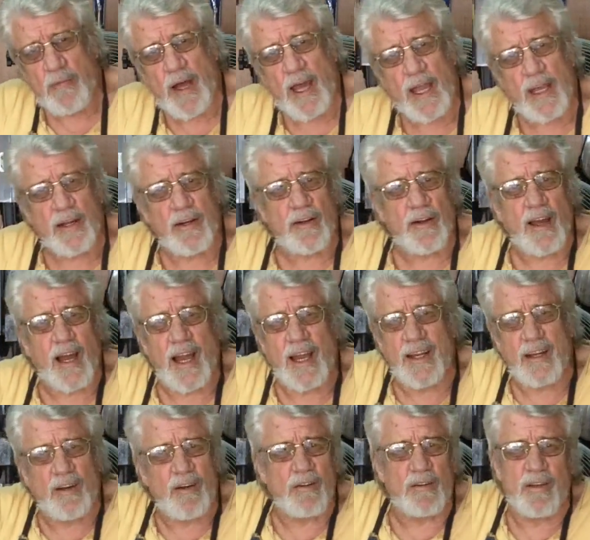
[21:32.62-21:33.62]
miter, I
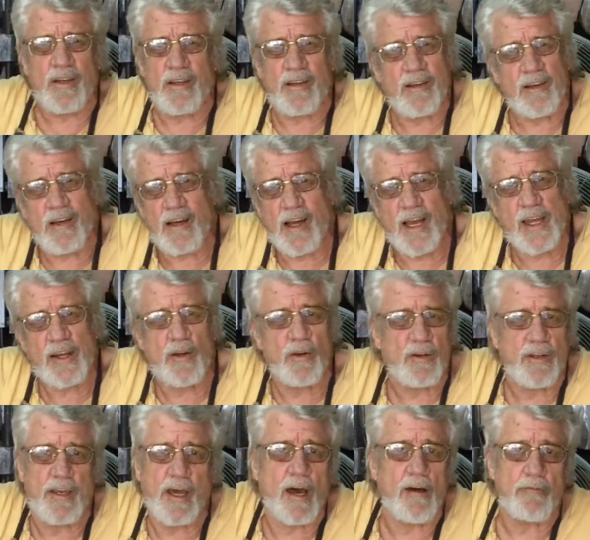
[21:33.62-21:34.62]

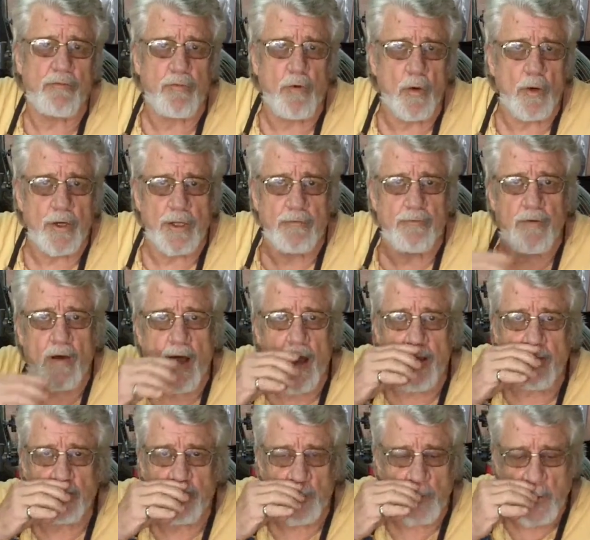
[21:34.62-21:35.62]
don't cut
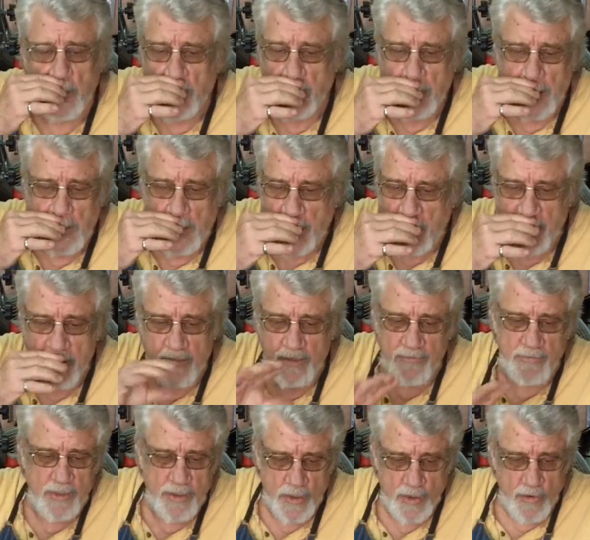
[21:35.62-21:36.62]
45s with it. I don't
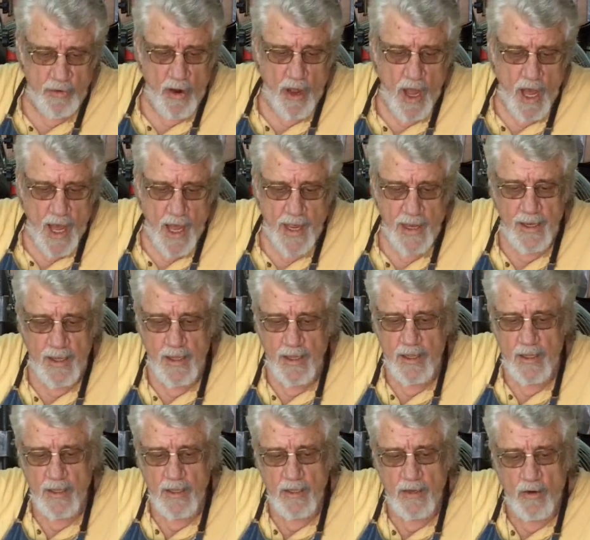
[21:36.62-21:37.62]
even try,
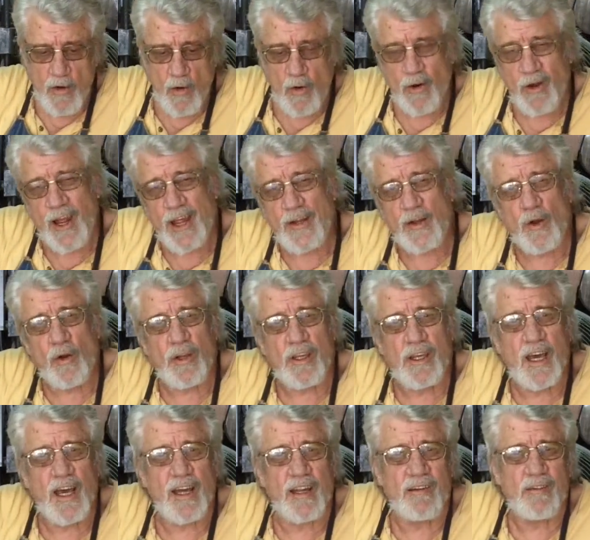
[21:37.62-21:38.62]
or I don't
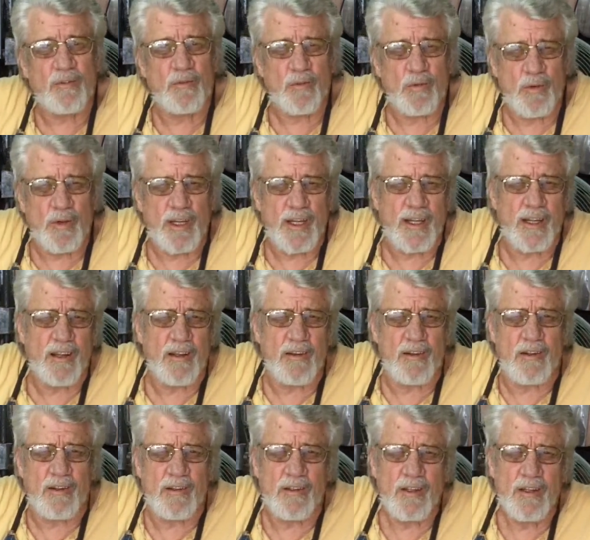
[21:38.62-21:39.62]
cut
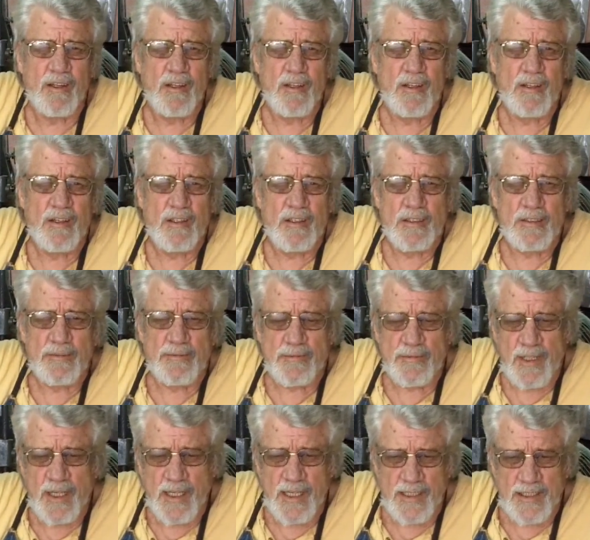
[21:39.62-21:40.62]
real
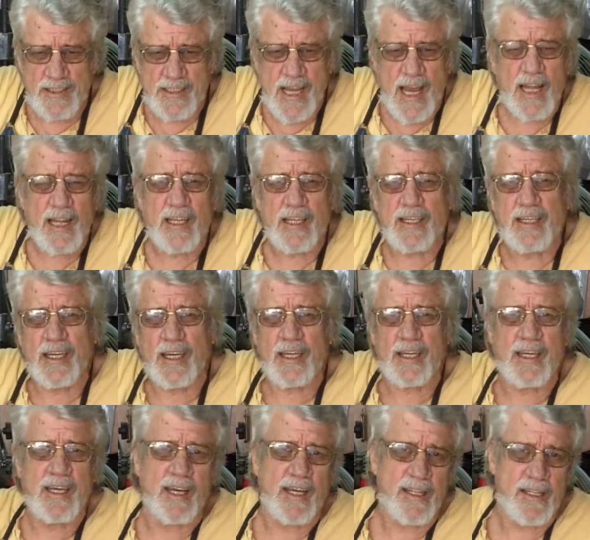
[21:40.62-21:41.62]
delicate
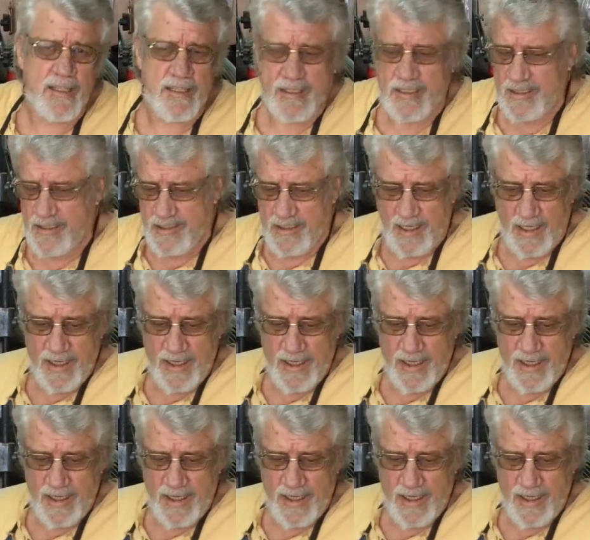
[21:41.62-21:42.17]
cuts